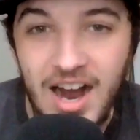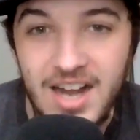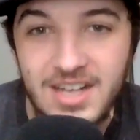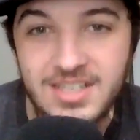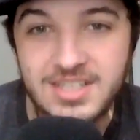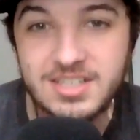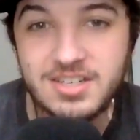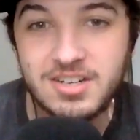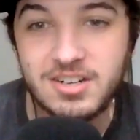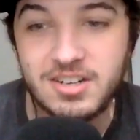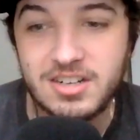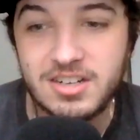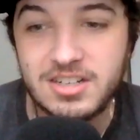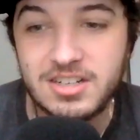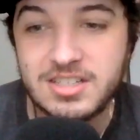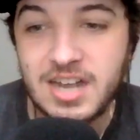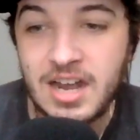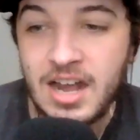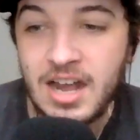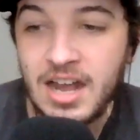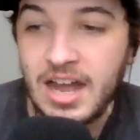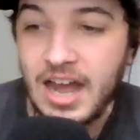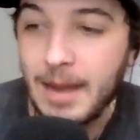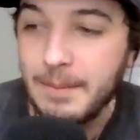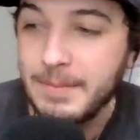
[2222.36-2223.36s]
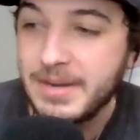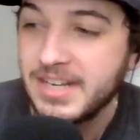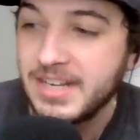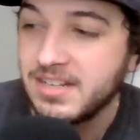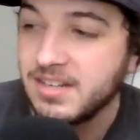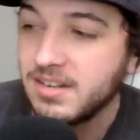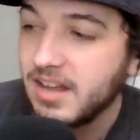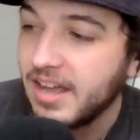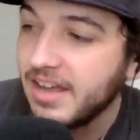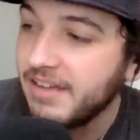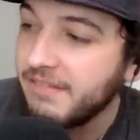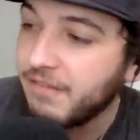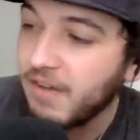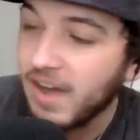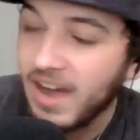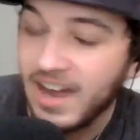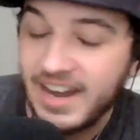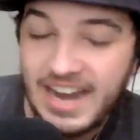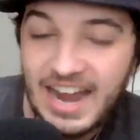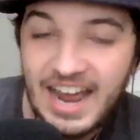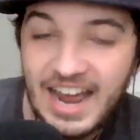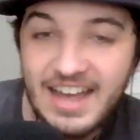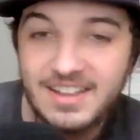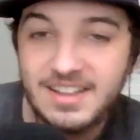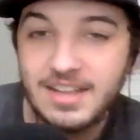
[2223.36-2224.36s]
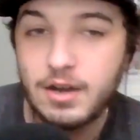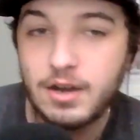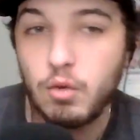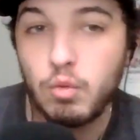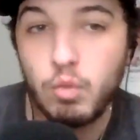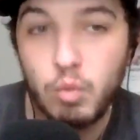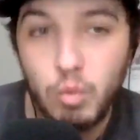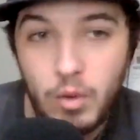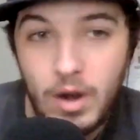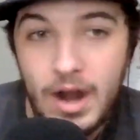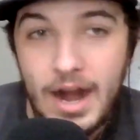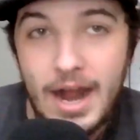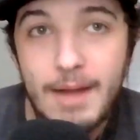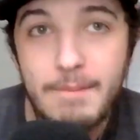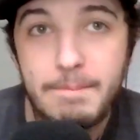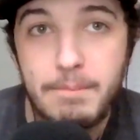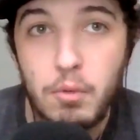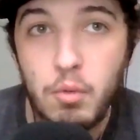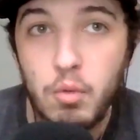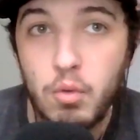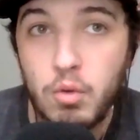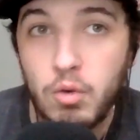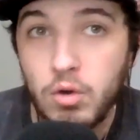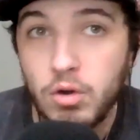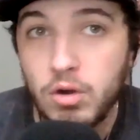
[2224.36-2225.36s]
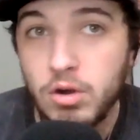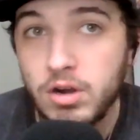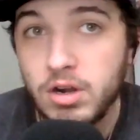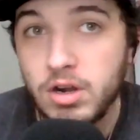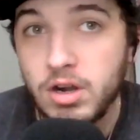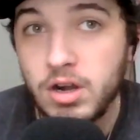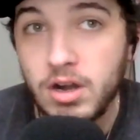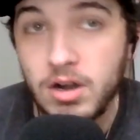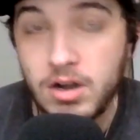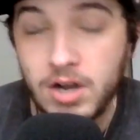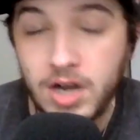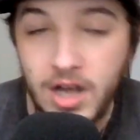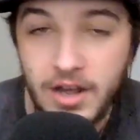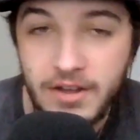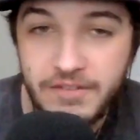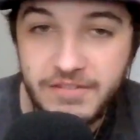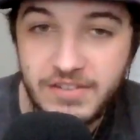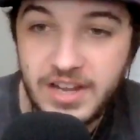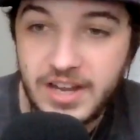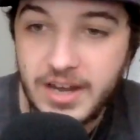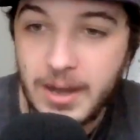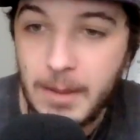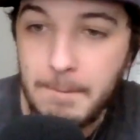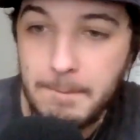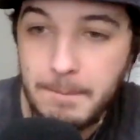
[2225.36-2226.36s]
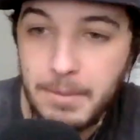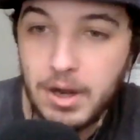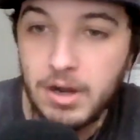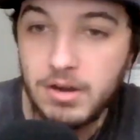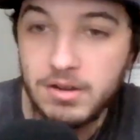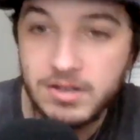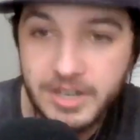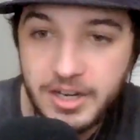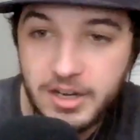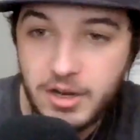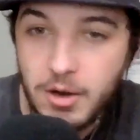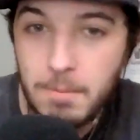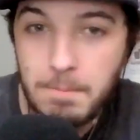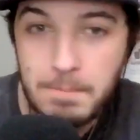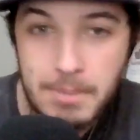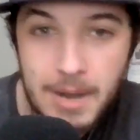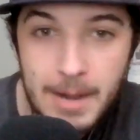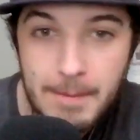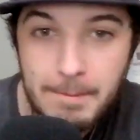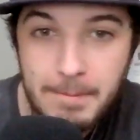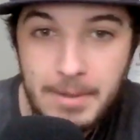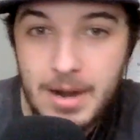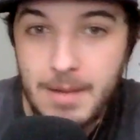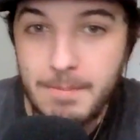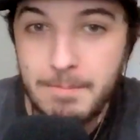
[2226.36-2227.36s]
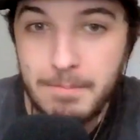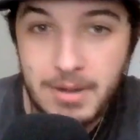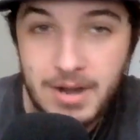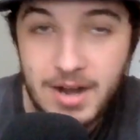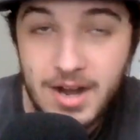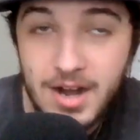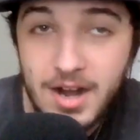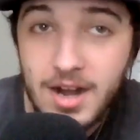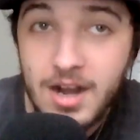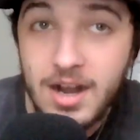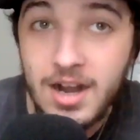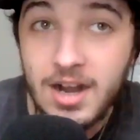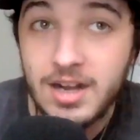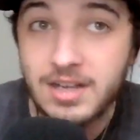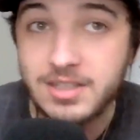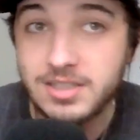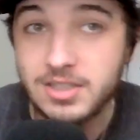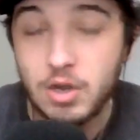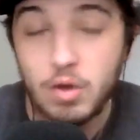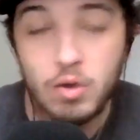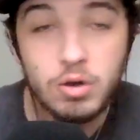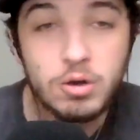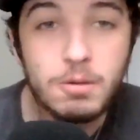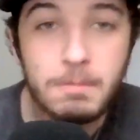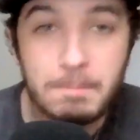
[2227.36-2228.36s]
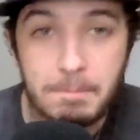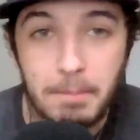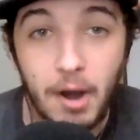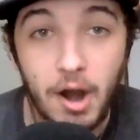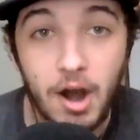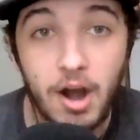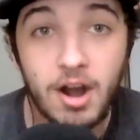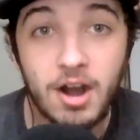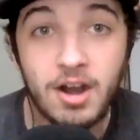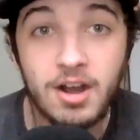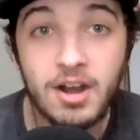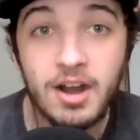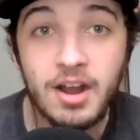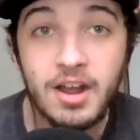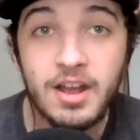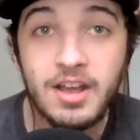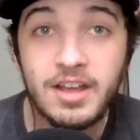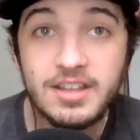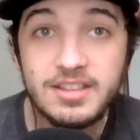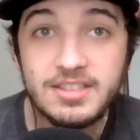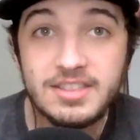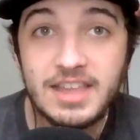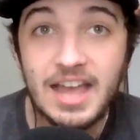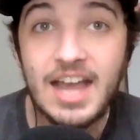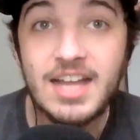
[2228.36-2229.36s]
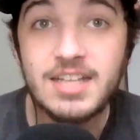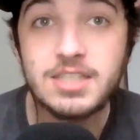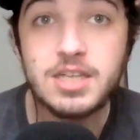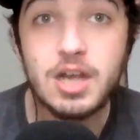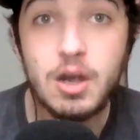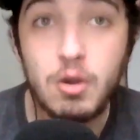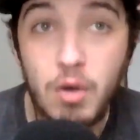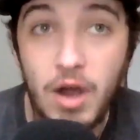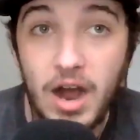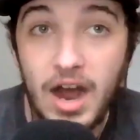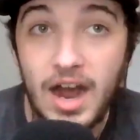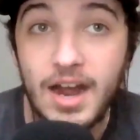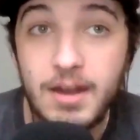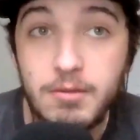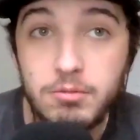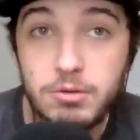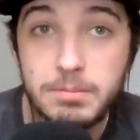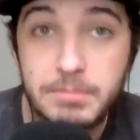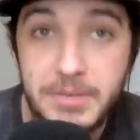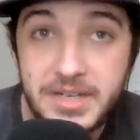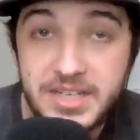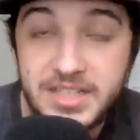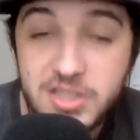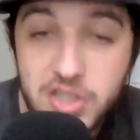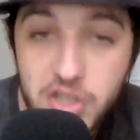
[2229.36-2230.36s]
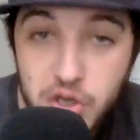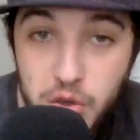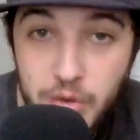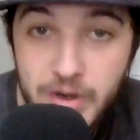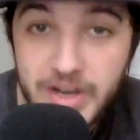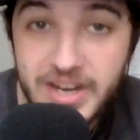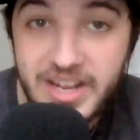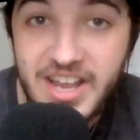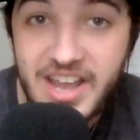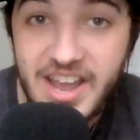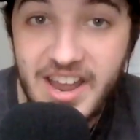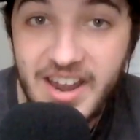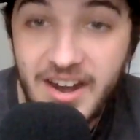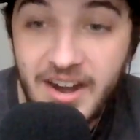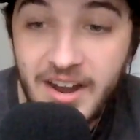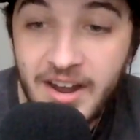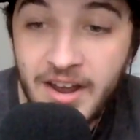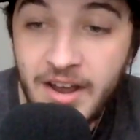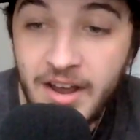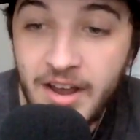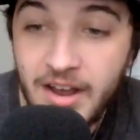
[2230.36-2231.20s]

Oscars. I mean, if I had like a rap horn of like a burn, you know, burn, burn, burn, total burn, that's how I would be doing it